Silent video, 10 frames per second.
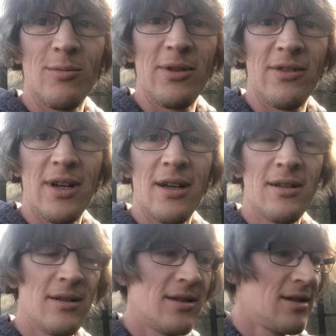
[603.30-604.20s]
be fair,
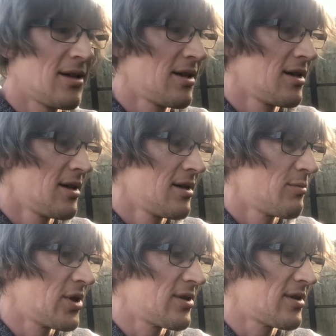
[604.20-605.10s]

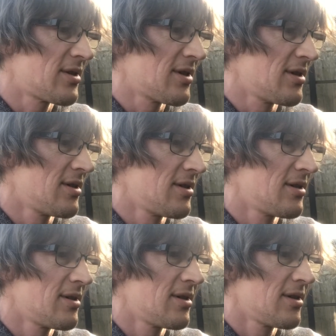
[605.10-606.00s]
but
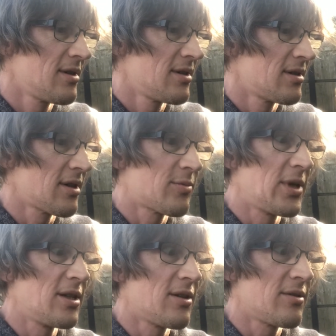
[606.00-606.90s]
does
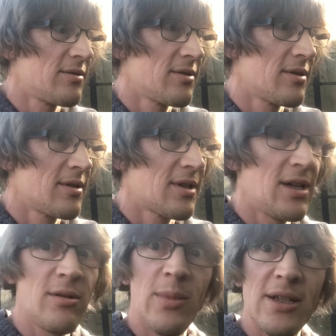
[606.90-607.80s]
mean I'll keep
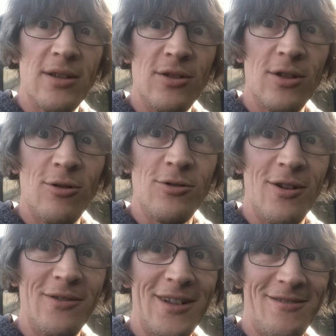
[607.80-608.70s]
the best in show
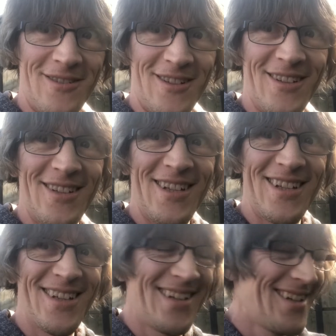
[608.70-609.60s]
trophy for another year.
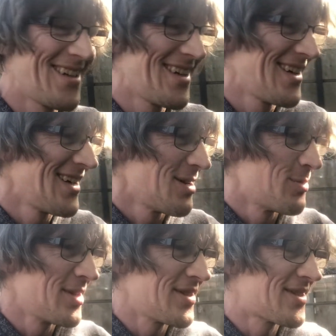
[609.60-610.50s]

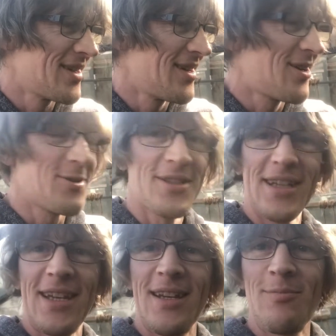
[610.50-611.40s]
But I was
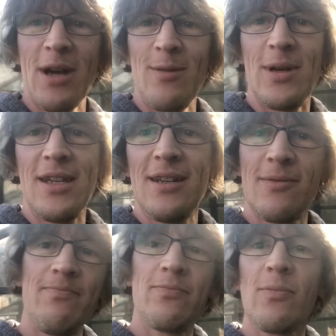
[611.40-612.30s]
thinking maybe
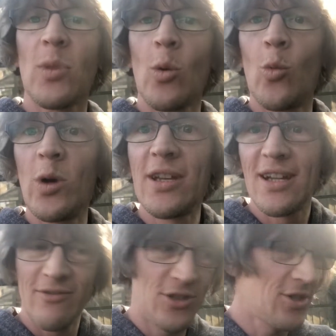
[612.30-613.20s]
we could
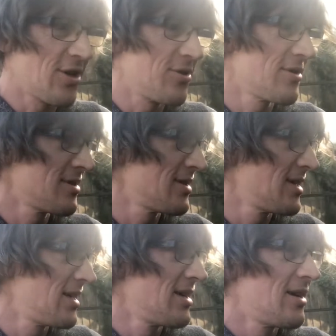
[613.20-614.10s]
have a show.
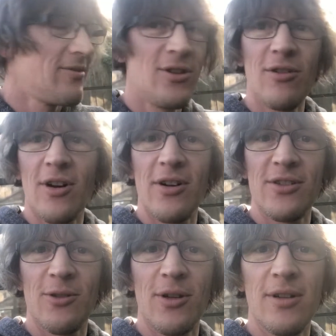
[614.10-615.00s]
If you guys
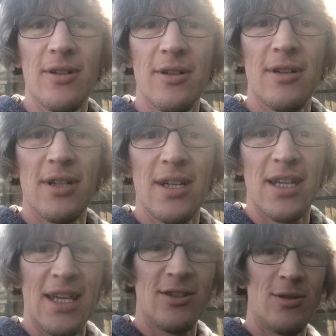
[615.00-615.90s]
want to
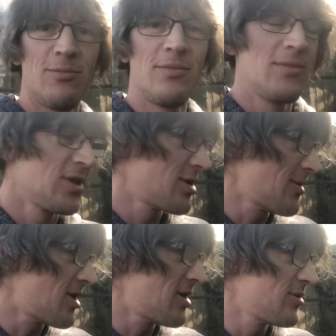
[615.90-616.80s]
get some
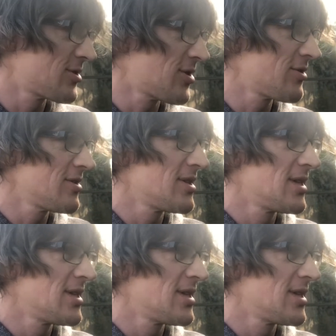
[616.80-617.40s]
tomatoes on,